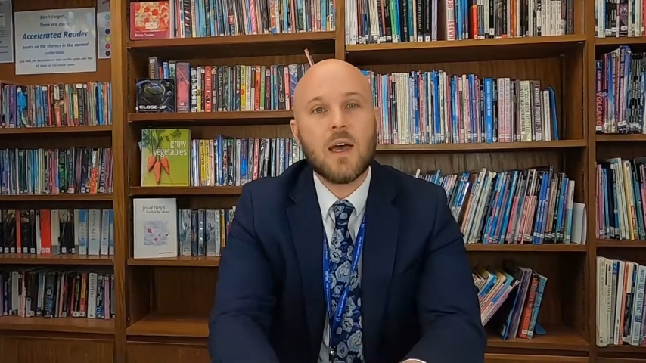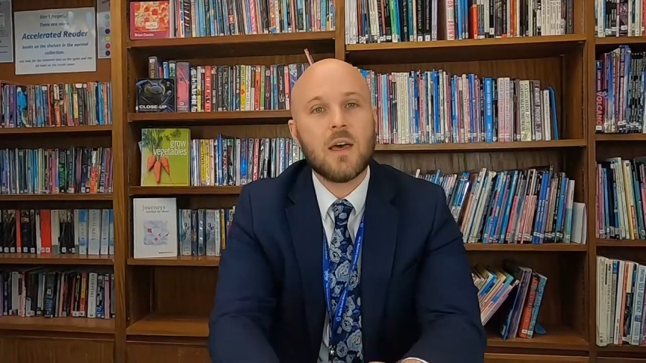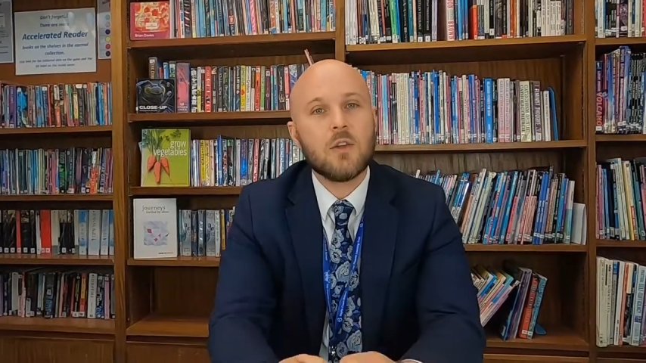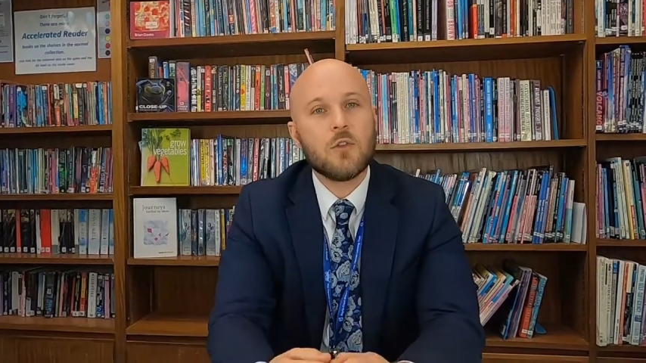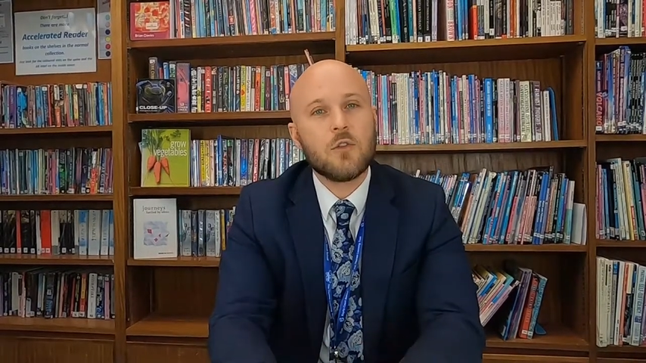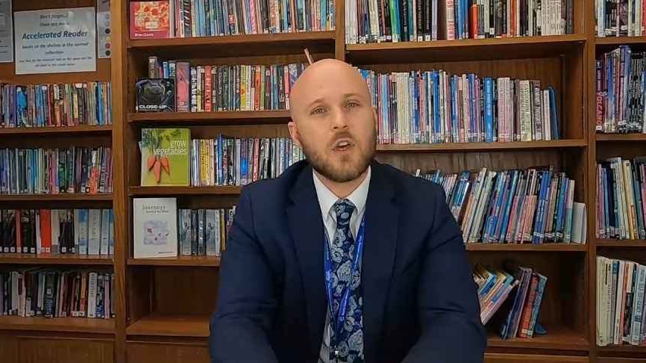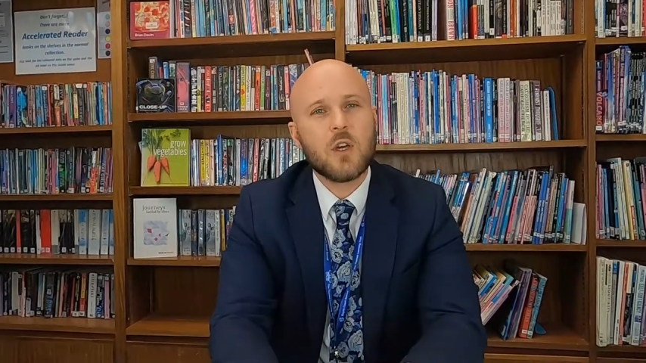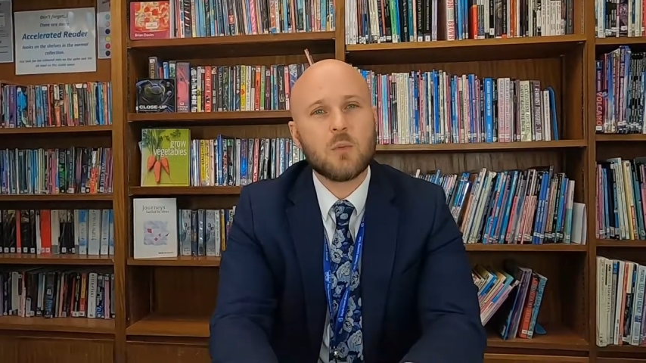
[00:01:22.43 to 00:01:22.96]

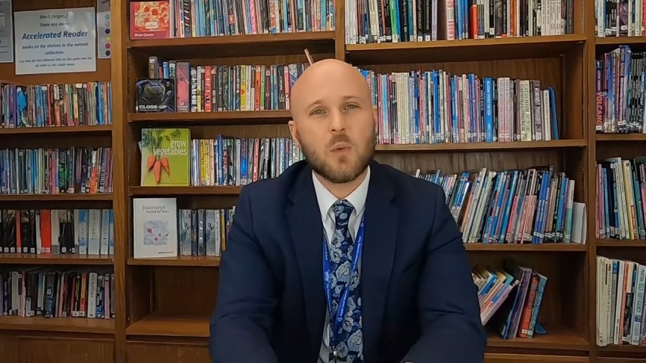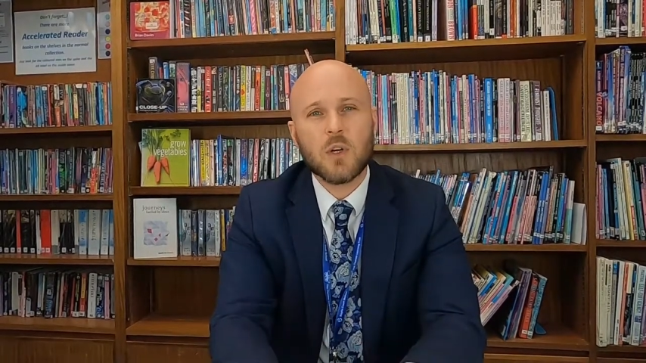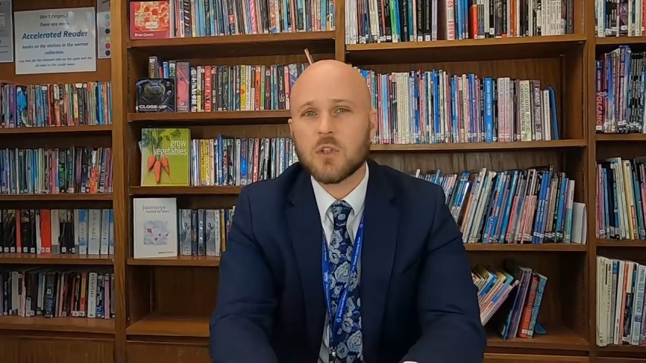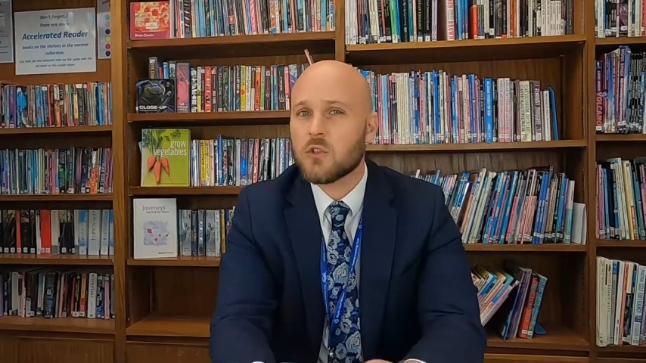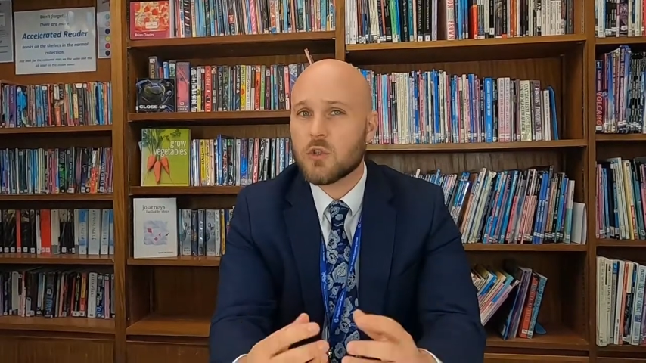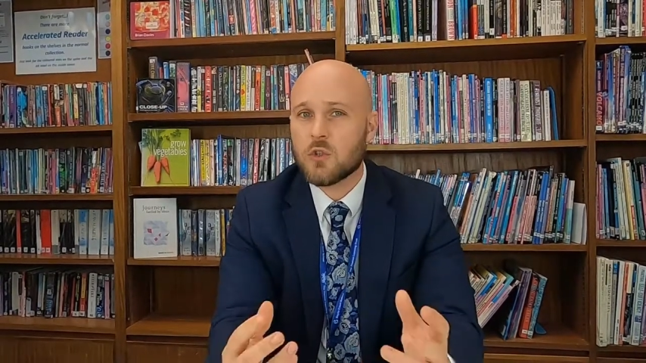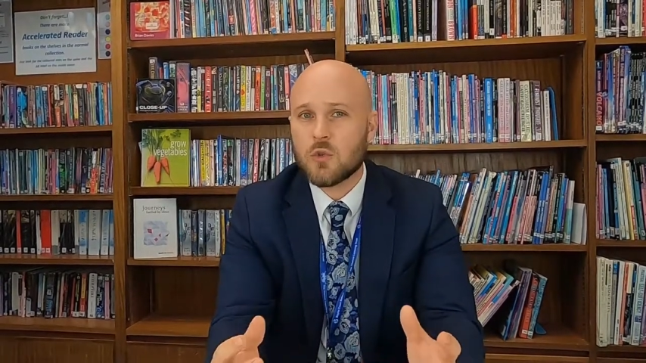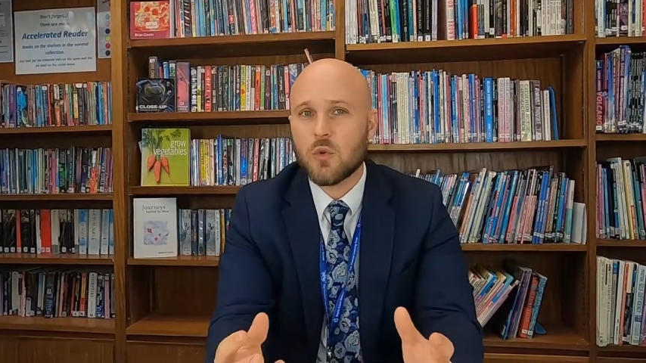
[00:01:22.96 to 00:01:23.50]
And the third one
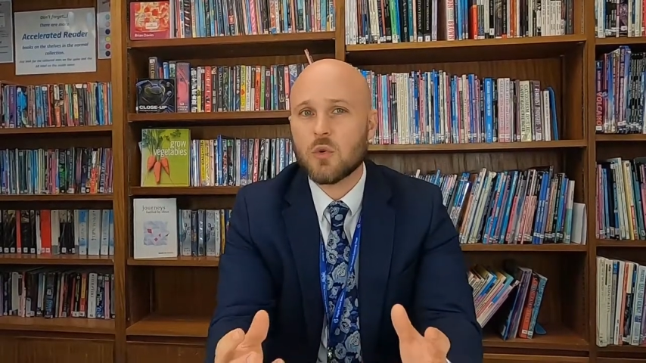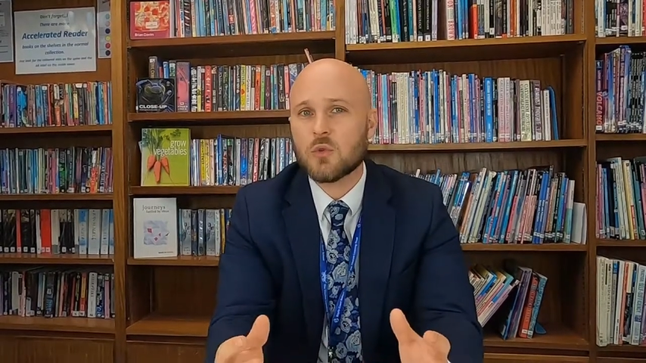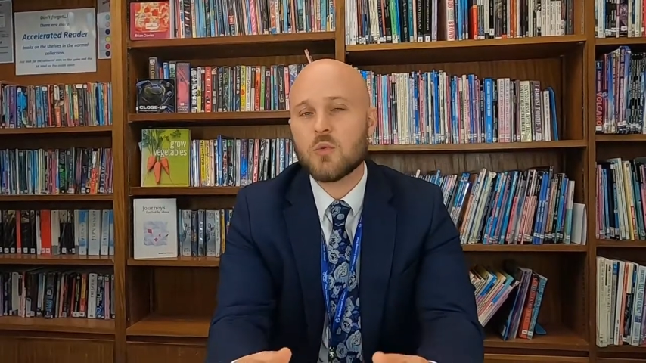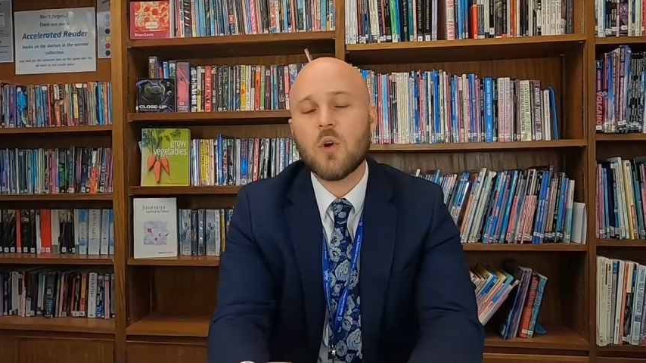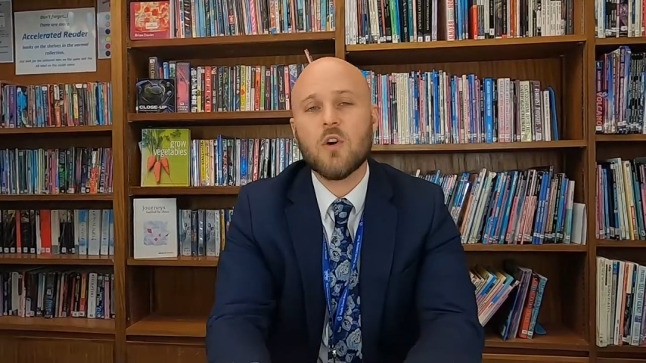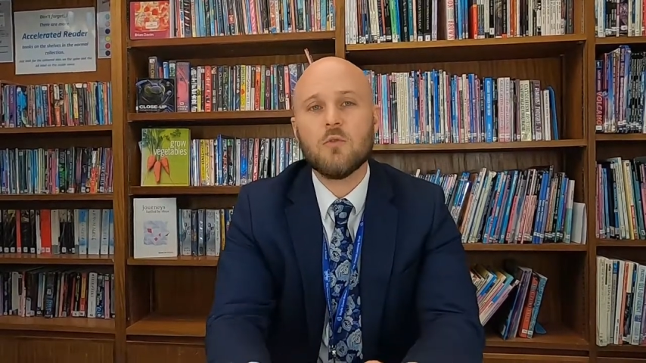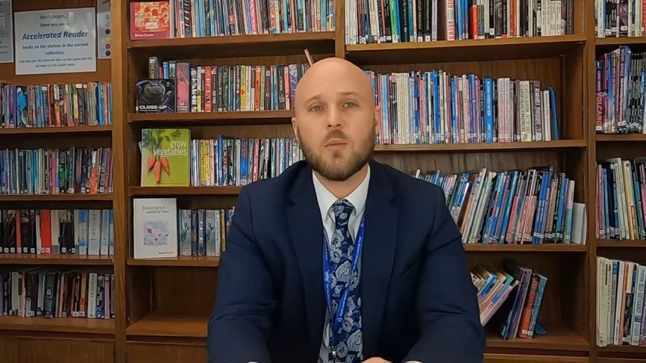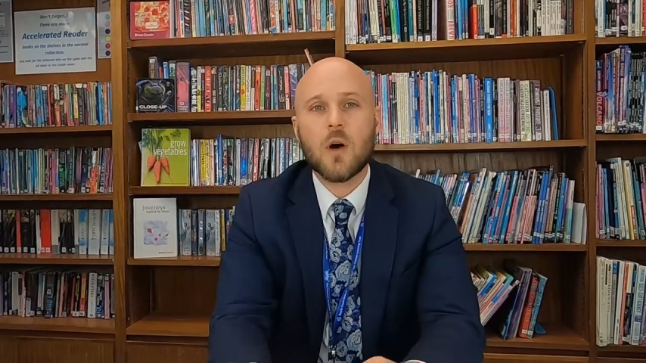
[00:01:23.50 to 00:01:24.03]
is a short
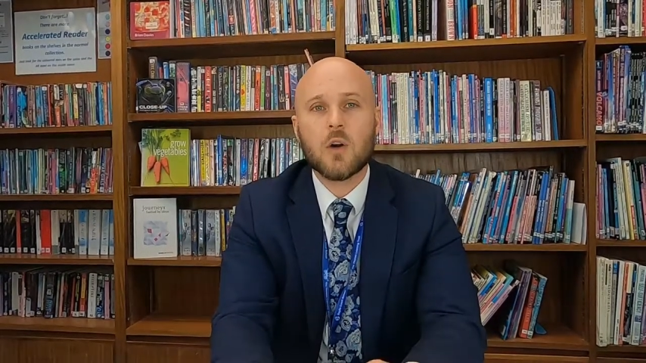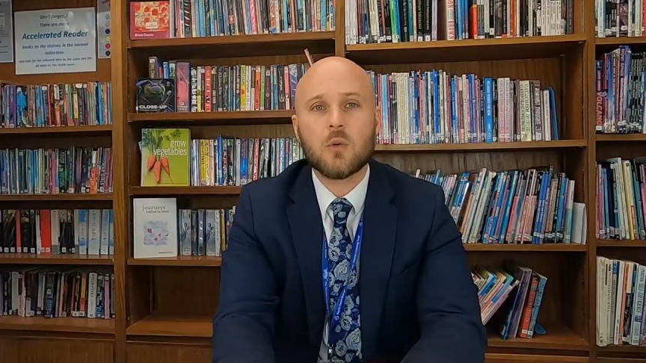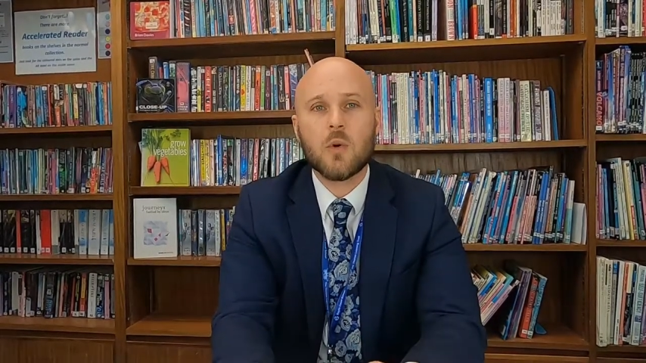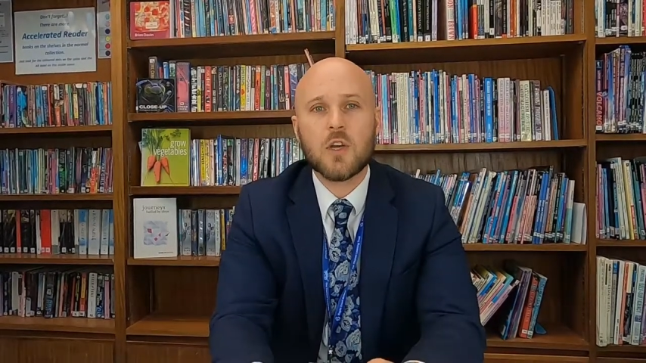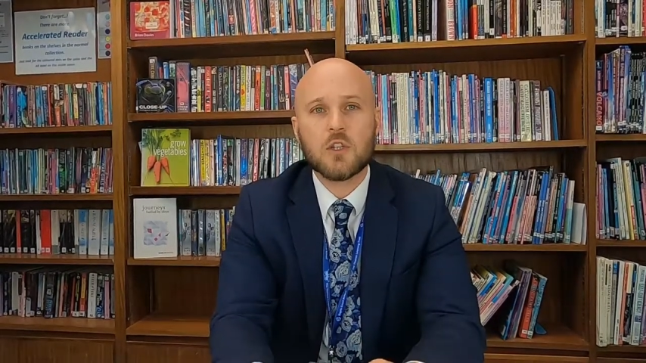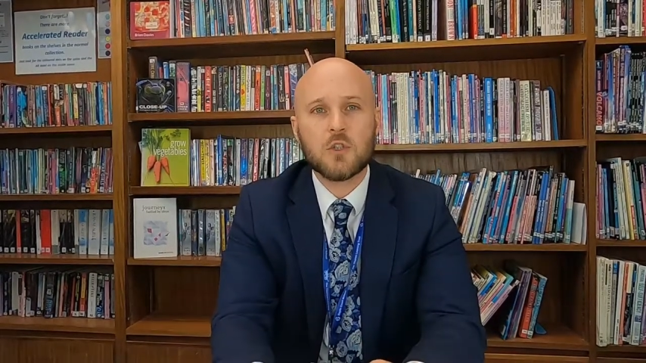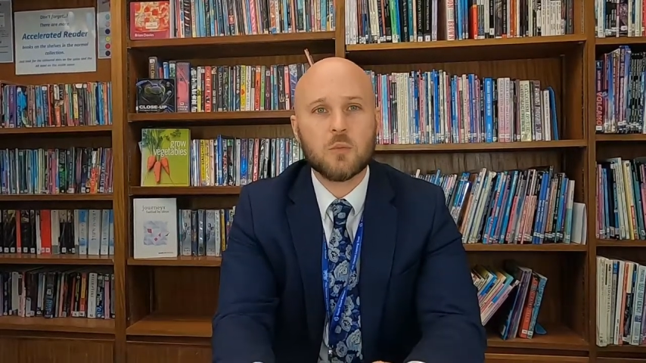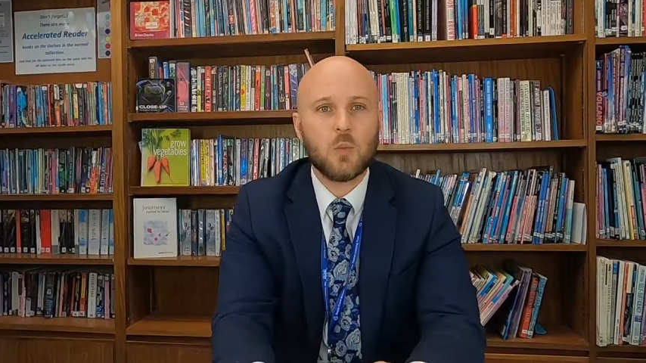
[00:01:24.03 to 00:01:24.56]
12-mark
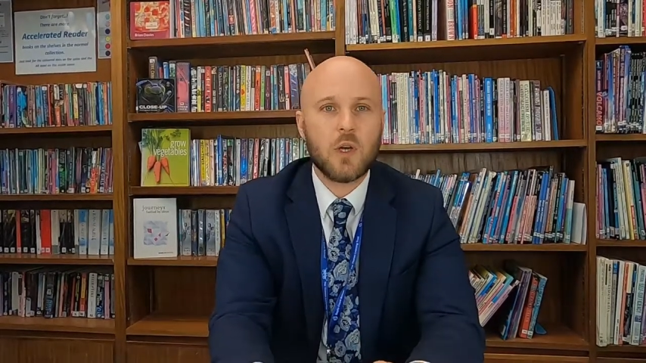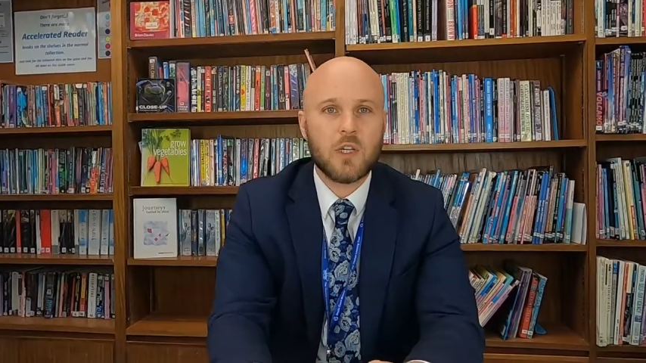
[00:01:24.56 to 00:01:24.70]
question